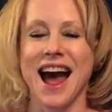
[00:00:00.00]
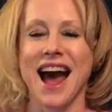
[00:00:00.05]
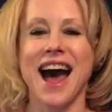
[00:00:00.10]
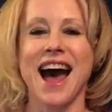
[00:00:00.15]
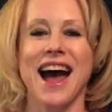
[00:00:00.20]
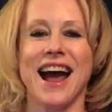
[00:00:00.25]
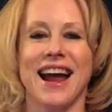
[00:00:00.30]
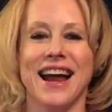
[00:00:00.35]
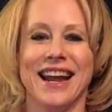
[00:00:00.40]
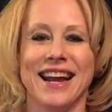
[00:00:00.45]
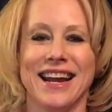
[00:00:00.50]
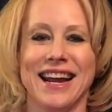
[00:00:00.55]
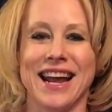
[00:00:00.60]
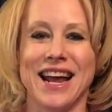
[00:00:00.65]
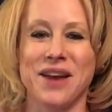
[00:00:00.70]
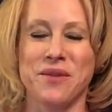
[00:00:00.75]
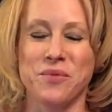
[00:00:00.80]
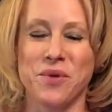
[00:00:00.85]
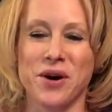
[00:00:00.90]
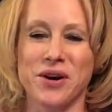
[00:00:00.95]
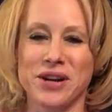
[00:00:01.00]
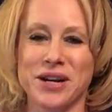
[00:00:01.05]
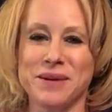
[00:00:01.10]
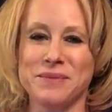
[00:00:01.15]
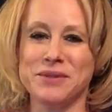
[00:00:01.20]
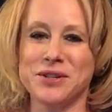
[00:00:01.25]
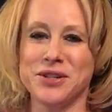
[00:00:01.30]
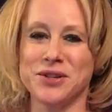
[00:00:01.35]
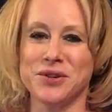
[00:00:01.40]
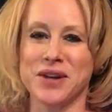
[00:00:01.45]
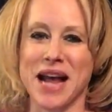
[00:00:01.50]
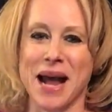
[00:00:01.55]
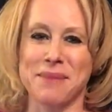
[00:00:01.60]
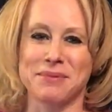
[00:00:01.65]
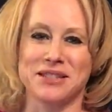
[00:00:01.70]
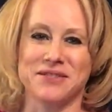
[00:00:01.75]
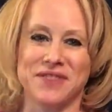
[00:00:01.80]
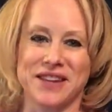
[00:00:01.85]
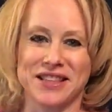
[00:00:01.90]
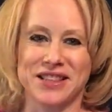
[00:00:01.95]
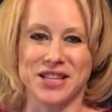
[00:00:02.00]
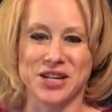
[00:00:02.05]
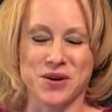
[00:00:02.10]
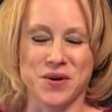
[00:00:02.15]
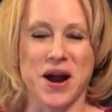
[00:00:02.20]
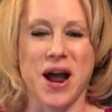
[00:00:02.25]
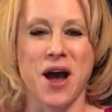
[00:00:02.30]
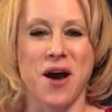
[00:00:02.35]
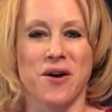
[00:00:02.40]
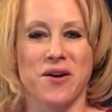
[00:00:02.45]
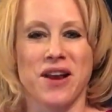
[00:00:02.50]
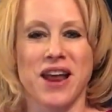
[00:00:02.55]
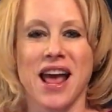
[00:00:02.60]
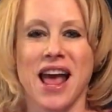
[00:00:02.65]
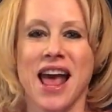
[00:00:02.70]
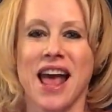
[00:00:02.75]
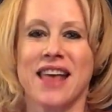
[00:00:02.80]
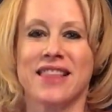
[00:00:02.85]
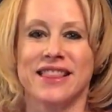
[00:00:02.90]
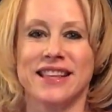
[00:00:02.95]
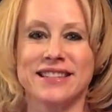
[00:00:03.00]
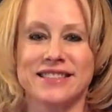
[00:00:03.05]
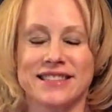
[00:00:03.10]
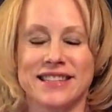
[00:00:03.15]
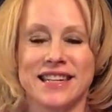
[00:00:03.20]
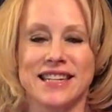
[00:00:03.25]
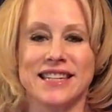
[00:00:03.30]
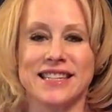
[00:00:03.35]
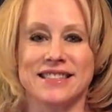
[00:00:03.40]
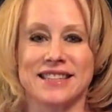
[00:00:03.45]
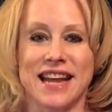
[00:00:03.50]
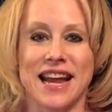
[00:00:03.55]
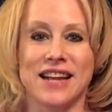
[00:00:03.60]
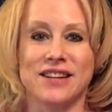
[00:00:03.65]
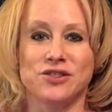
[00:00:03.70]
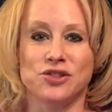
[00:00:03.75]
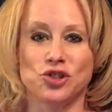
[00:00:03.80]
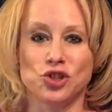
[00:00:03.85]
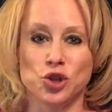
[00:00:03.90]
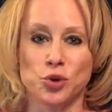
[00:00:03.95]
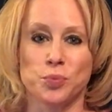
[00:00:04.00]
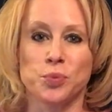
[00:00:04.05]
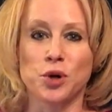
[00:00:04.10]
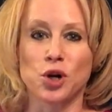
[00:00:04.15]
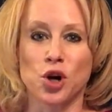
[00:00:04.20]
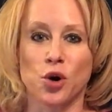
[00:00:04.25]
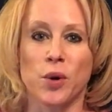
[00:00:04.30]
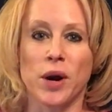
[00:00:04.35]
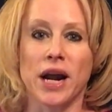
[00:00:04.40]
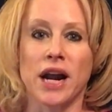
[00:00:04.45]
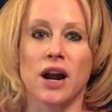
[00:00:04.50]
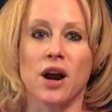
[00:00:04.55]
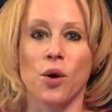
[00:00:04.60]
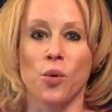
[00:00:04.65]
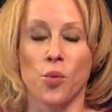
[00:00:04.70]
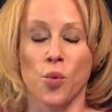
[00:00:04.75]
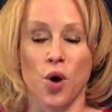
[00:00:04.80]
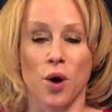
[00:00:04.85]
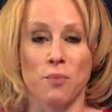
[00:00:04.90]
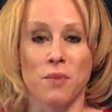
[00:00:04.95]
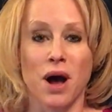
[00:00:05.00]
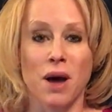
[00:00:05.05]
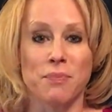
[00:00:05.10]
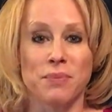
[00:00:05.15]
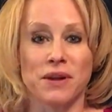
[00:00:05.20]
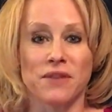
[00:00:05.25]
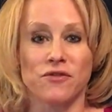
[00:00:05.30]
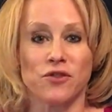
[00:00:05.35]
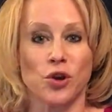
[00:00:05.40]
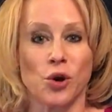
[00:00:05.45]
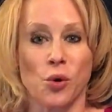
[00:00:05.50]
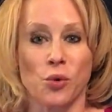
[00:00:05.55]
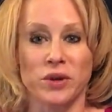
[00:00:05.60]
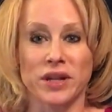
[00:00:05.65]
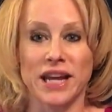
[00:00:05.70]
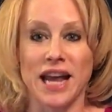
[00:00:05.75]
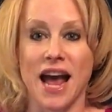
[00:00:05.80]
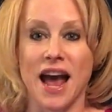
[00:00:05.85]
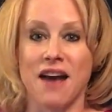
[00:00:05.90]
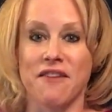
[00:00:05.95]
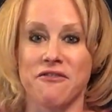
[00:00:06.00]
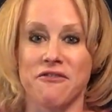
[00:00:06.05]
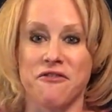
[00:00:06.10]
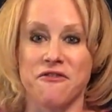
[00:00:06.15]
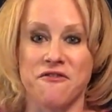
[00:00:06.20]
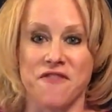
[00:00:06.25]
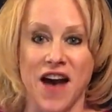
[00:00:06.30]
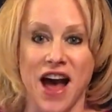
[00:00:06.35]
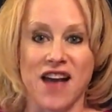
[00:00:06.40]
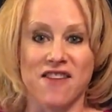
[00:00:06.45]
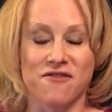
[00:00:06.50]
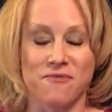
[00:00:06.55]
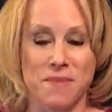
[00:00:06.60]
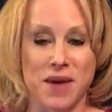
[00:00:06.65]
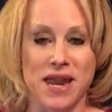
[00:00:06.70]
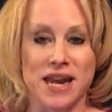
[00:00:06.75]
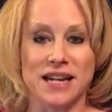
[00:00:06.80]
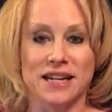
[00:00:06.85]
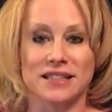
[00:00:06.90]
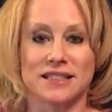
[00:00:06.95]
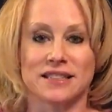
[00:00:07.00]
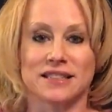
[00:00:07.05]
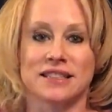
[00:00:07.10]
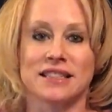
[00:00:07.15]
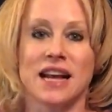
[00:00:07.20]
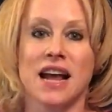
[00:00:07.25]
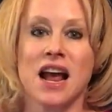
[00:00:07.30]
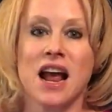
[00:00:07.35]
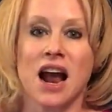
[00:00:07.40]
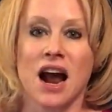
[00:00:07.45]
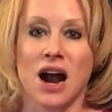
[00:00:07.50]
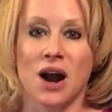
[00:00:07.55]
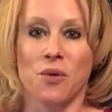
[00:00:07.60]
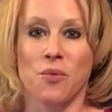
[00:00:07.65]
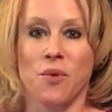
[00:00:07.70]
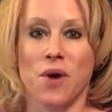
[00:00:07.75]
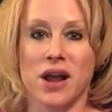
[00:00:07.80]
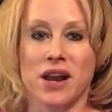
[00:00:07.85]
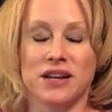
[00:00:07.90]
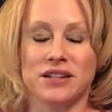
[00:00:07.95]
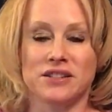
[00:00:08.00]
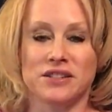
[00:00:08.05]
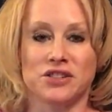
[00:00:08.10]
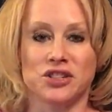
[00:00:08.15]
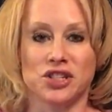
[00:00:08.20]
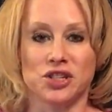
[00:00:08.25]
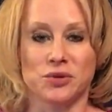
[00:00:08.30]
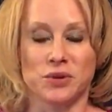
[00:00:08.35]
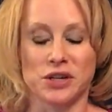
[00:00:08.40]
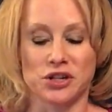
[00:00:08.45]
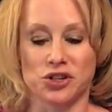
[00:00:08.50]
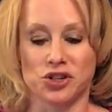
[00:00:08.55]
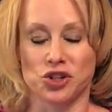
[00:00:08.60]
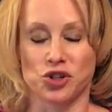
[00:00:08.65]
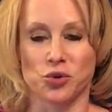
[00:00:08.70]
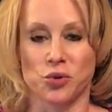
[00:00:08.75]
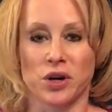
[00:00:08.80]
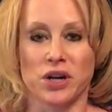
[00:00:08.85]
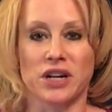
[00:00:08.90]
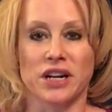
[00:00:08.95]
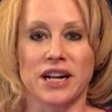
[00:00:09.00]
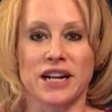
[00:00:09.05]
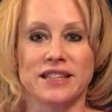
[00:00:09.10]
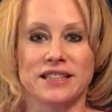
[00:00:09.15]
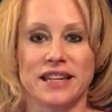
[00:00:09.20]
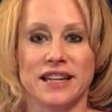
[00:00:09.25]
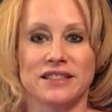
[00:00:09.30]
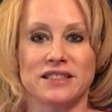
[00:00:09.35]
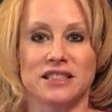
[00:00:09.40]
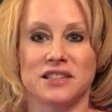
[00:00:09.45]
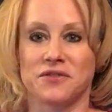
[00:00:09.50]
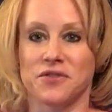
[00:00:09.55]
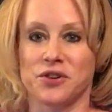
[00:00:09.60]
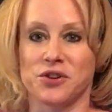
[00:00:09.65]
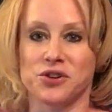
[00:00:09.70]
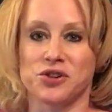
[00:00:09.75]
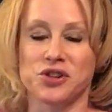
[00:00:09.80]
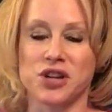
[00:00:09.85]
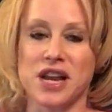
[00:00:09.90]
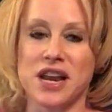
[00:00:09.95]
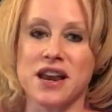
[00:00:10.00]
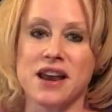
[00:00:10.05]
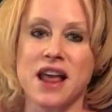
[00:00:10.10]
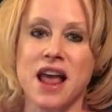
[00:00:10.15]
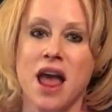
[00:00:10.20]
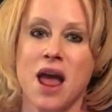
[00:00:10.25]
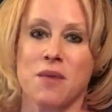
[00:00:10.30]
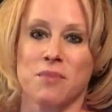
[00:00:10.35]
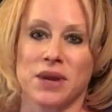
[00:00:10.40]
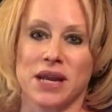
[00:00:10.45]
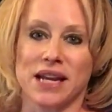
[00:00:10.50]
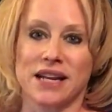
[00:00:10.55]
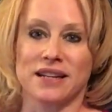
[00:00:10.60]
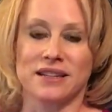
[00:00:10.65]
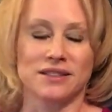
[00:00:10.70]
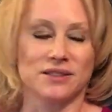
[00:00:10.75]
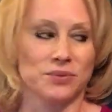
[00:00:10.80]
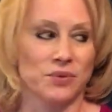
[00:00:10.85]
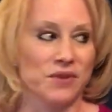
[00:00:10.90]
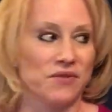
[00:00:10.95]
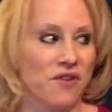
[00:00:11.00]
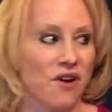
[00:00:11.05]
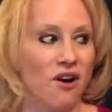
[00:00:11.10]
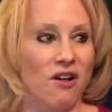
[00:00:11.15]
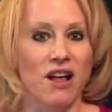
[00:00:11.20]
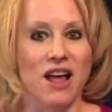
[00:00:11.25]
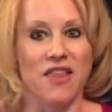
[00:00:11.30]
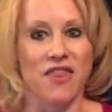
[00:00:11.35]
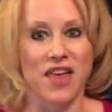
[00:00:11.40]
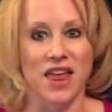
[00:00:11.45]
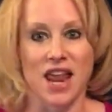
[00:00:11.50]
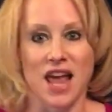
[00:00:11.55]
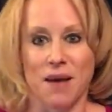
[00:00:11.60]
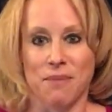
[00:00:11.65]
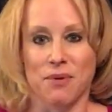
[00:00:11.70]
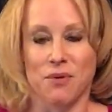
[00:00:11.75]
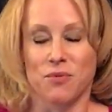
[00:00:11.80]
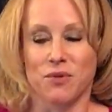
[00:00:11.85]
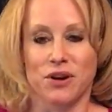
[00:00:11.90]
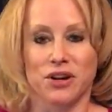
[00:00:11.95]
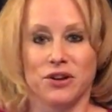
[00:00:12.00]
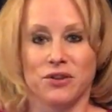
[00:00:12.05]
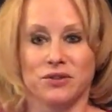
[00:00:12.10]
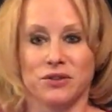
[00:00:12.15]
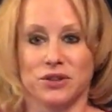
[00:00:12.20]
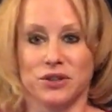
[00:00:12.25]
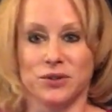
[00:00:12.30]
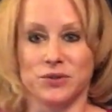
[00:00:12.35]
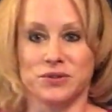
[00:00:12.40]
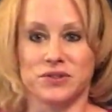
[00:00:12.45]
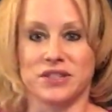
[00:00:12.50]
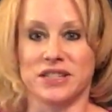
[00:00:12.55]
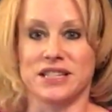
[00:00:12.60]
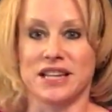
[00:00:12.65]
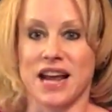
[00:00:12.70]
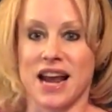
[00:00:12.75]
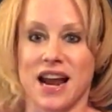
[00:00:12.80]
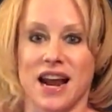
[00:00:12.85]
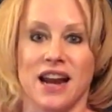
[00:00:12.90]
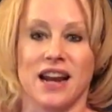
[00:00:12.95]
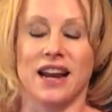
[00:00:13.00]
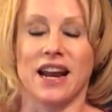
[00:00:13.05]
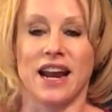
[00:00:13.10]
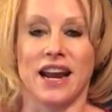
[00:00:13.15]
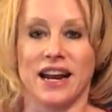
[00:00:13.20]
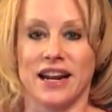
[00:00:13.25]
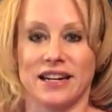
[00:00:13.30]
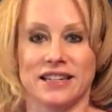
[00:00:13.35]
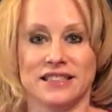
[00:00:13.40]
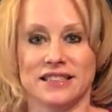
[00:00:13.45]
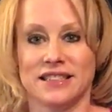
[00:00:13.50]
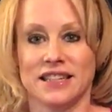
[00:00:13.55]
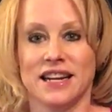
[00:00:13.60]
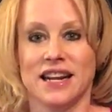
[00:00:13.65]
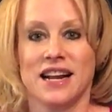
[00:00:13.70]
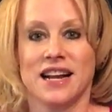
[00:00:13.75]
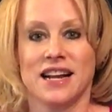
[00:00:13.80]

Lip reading: Hi, and welcome to Captivate the Crowd. This is a super quick warm-up. If you only have 5 minutes, I wanted to do a short condensed version because we've all had that happen where you lose the day, and